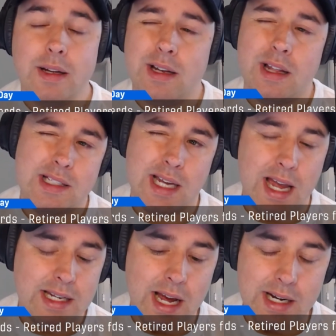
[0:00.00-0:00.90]
Now that's a
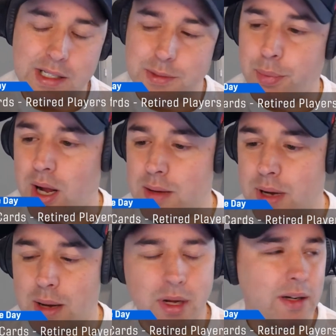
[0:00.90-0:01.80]
guy dying in his prime.
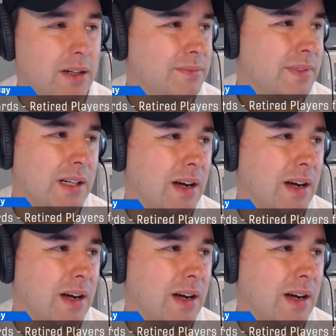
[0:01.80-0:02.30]
I'm not gonna,